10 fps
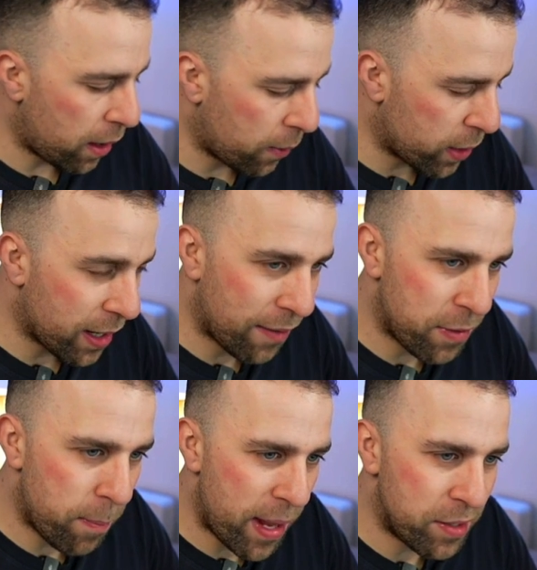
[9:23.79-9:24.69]
like we could have
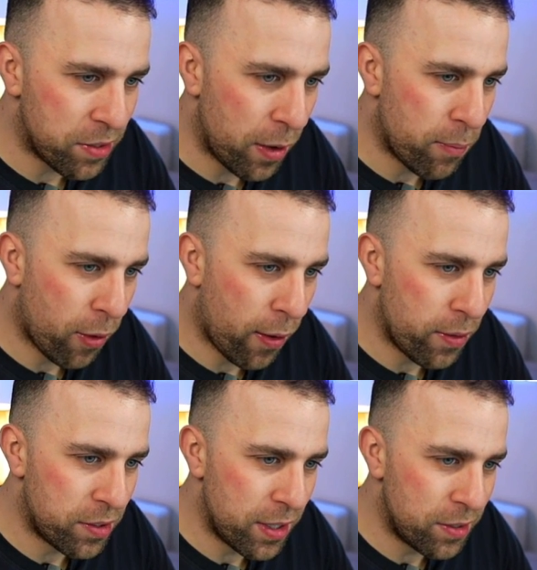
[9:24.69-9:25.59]
the bento
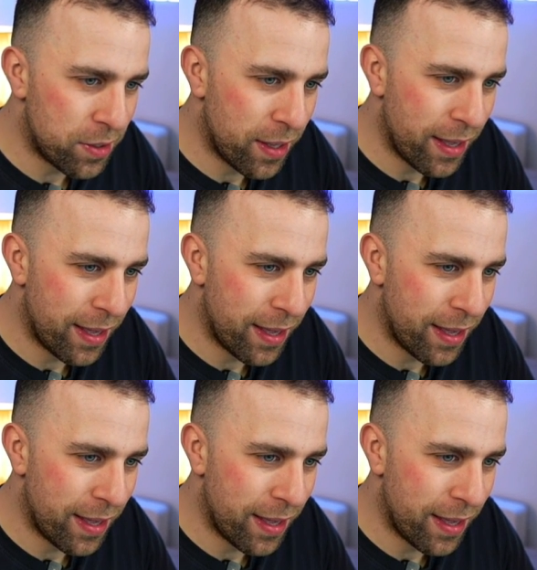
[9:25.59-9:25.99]
priorities